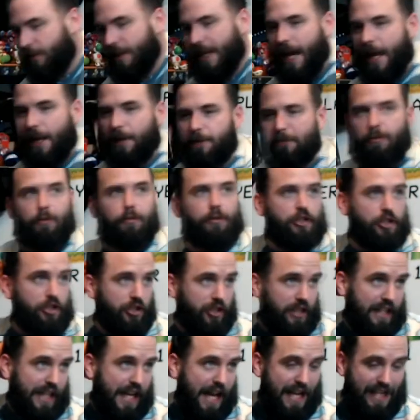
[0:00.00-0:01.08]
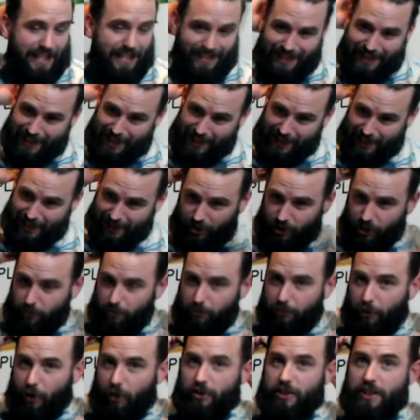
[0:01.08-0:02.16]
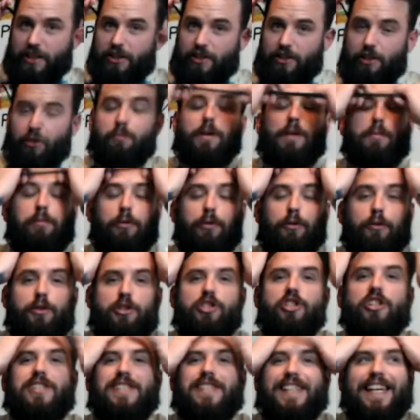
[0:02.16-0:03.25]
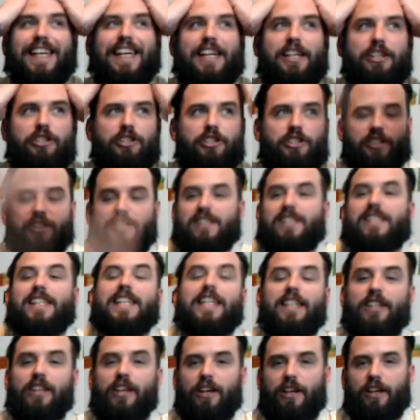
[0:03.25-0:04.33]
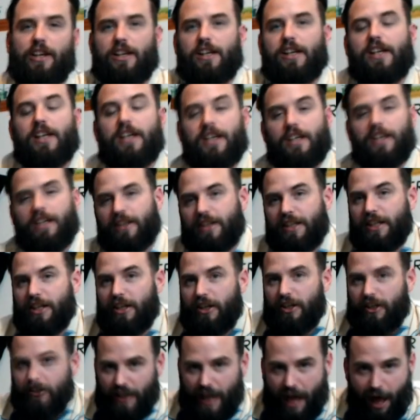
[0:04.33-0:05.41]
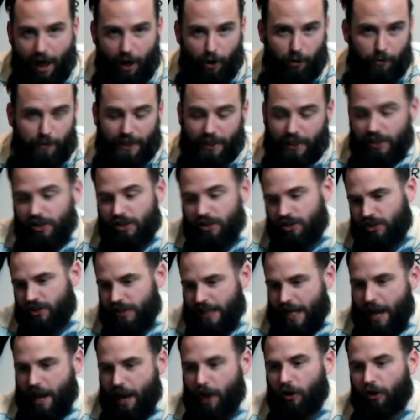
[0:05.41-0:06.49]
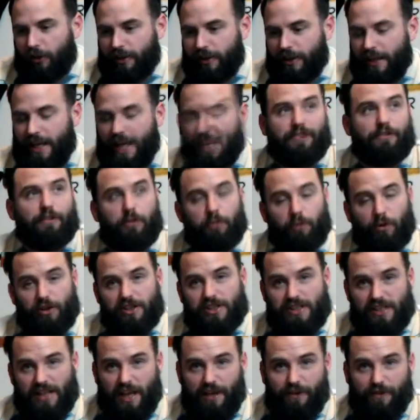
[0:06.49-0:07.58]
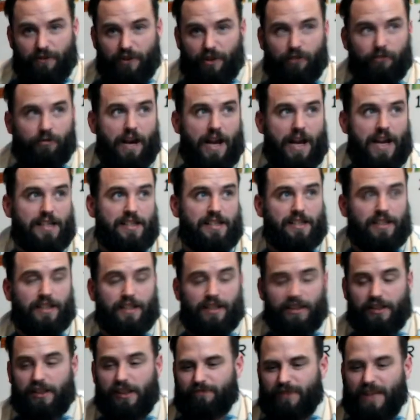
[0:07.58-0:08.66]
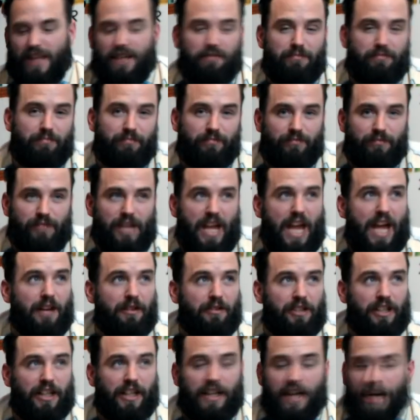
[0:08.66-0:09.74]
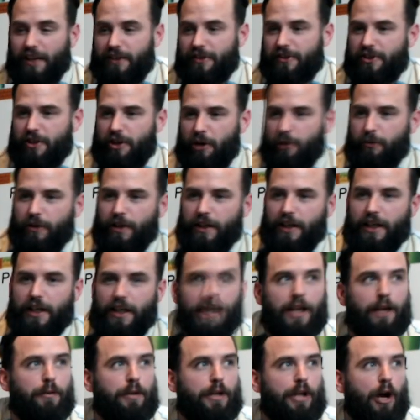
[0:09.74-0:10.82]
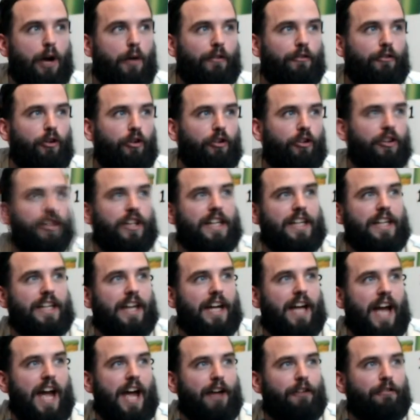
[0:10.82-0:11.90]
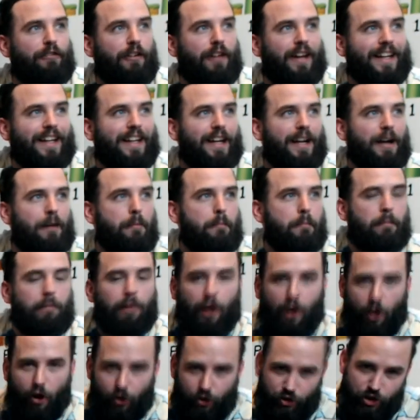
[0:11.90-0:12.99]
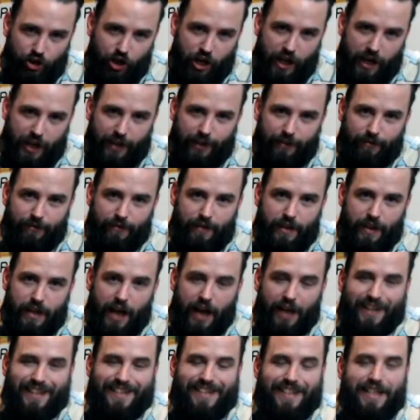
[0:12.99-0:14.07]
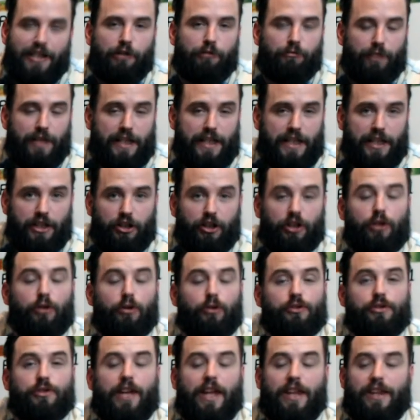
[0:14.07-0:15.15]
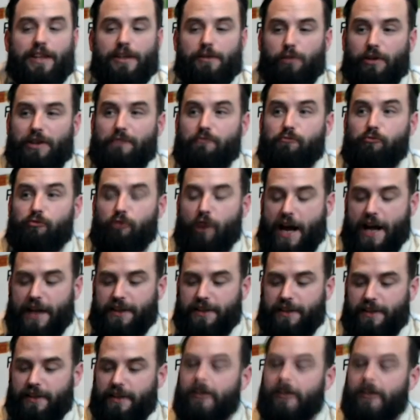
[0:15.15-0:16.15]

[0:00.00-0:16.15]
the end, but we're just going to get into this and unbox it so people who are just here just to see the the, uh, the helmet can just get on and then if they want to stay for the rest and then yeah you can so here we go I've got the Fight blockchain and it's in green you can also get this one in red